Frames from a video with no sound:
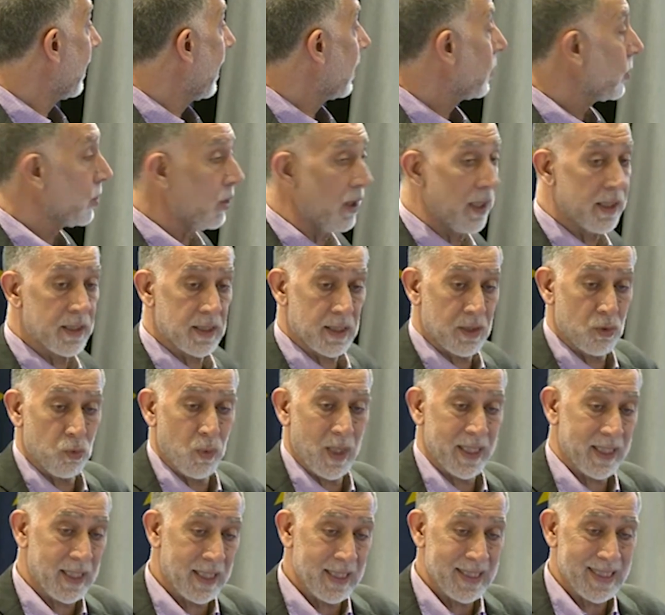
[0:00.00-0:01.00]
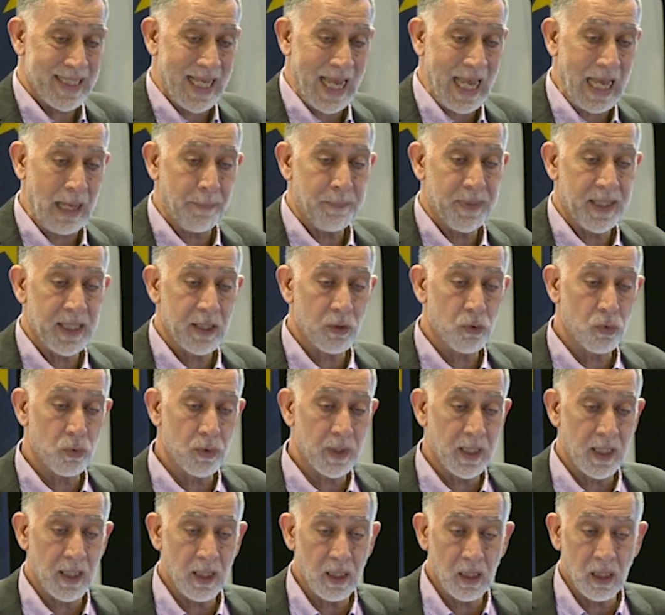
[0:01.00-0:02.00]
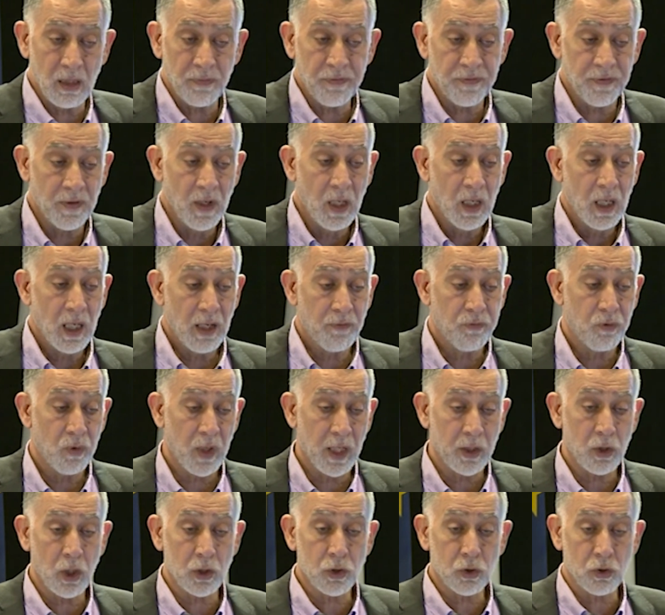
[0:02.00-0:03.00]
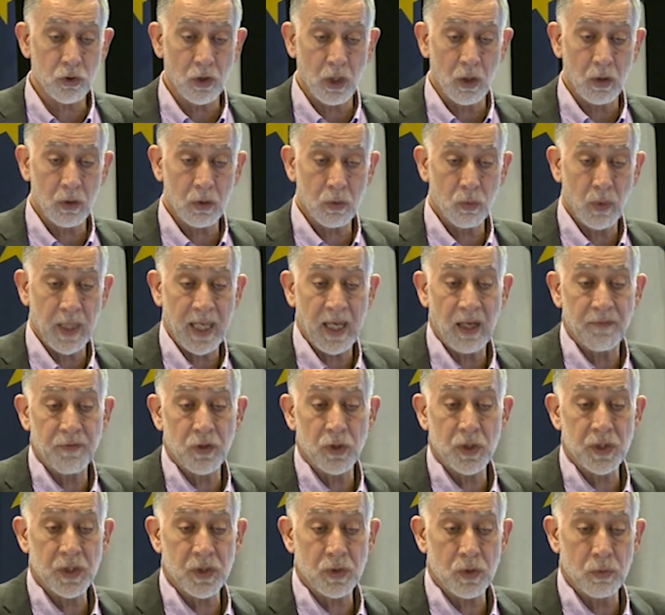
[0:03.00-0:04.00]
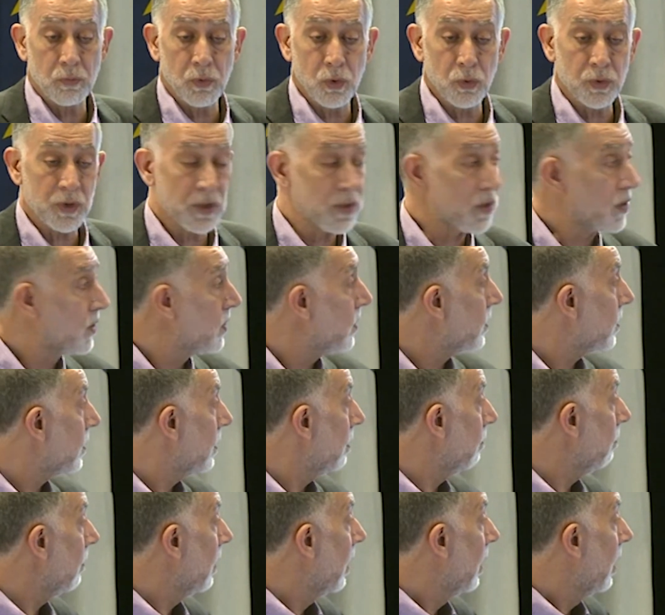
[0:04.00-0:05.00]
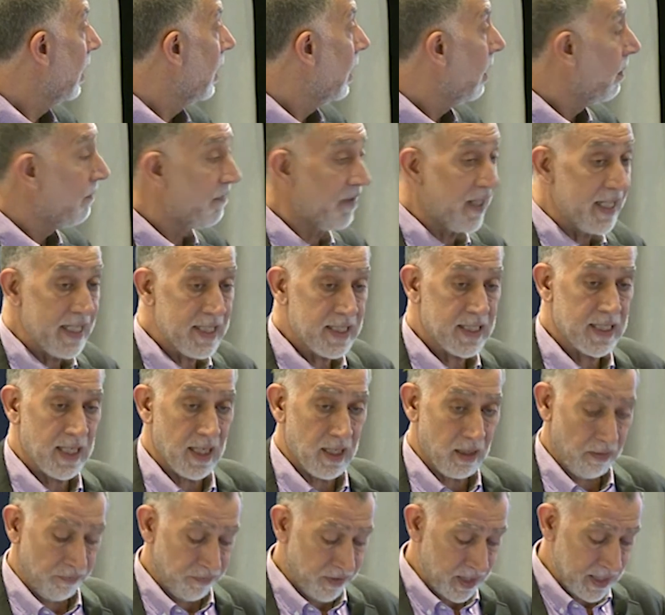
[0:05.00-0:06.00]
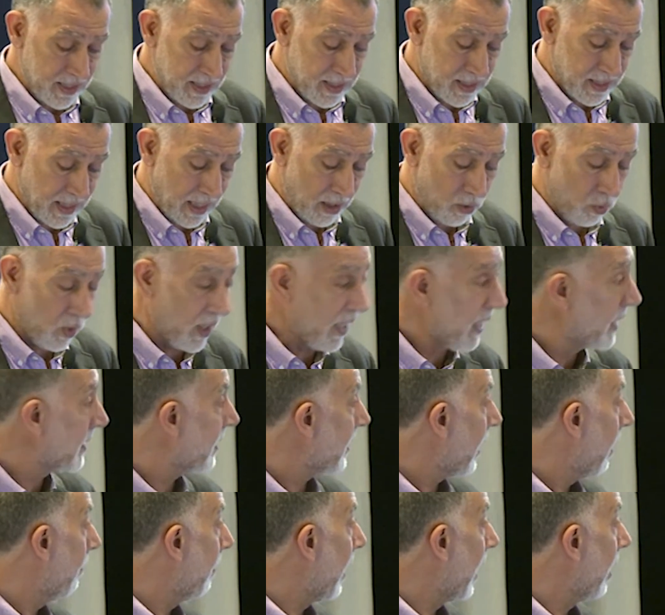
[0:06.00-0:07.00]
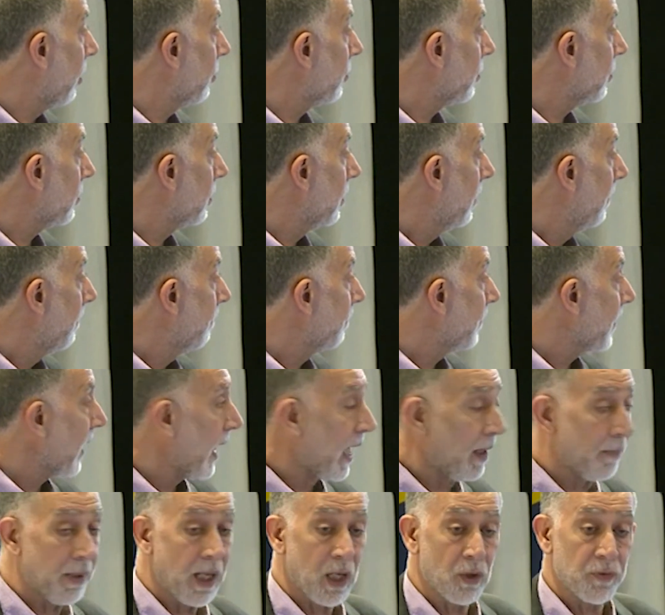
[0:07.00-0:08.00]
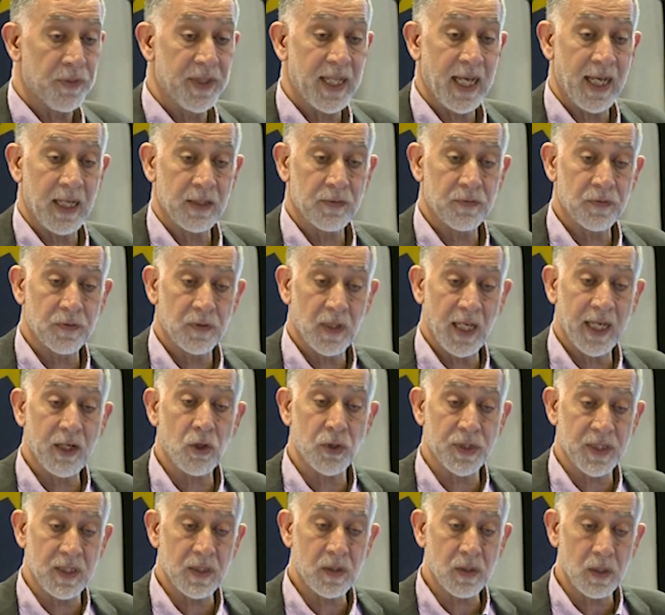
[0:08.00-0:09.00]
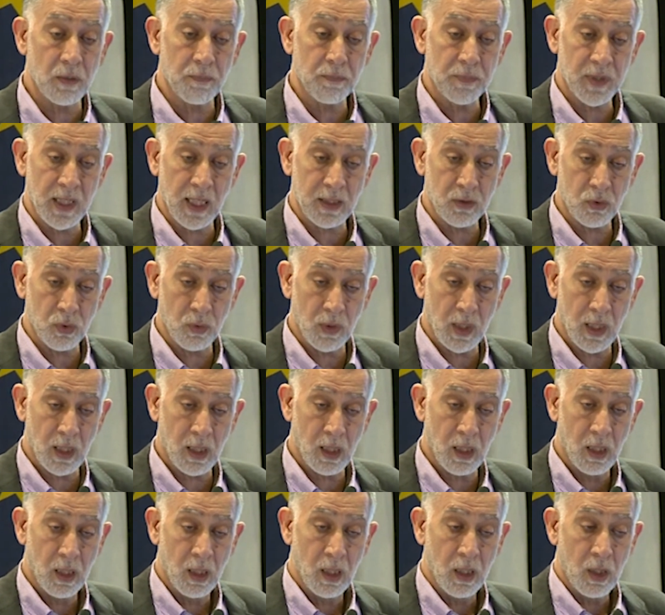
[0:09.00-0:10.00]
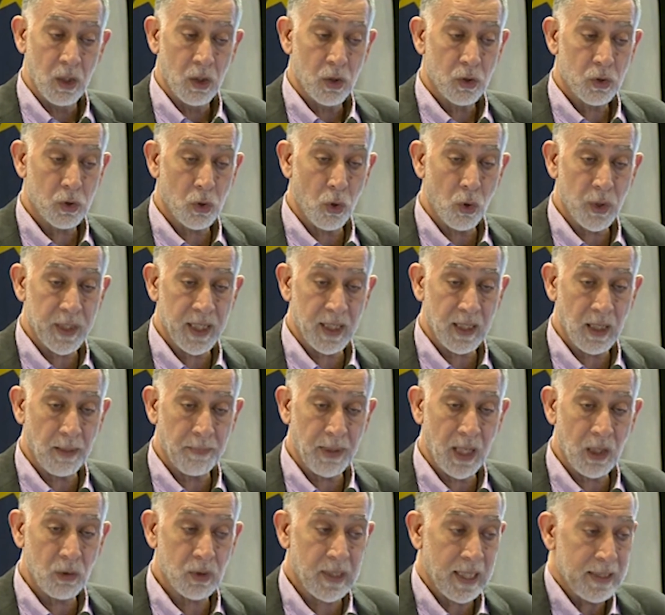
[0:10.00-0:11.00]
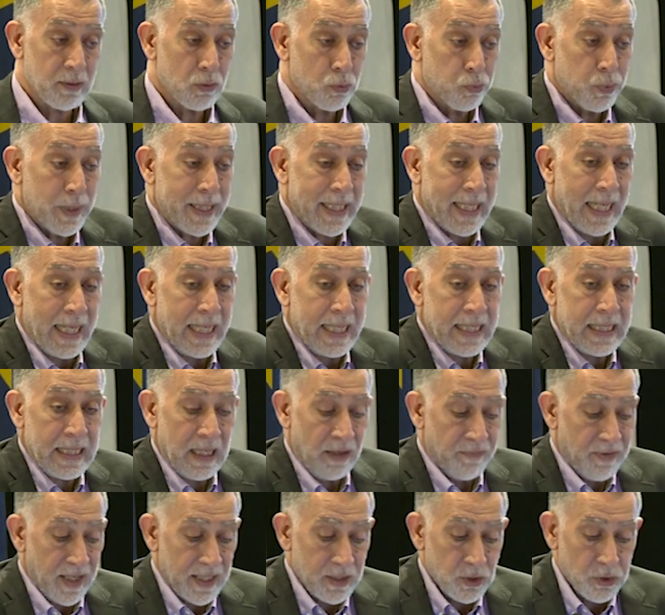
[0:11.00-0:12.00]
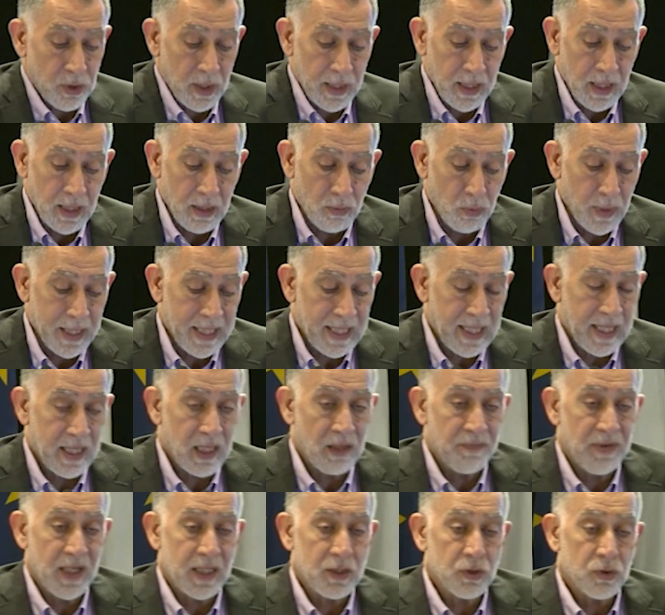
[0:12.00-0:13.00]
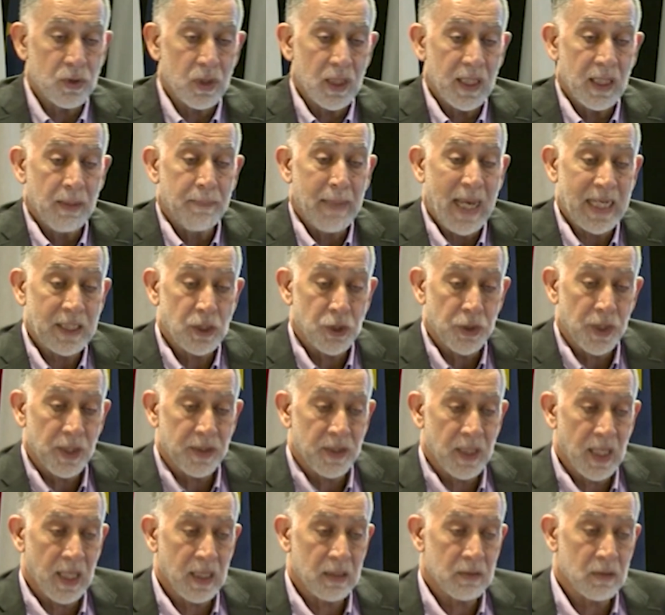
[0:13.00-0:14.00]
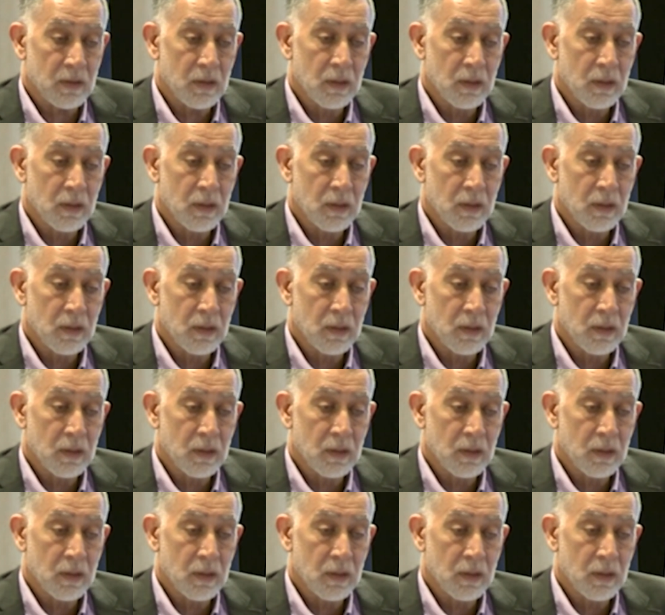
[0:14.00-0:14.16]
Actually, it's what is happening today. If we are not wrong, we have a distributed system. Phoenicia was about that ecosystem that we're talking about, and we can eventually imagine that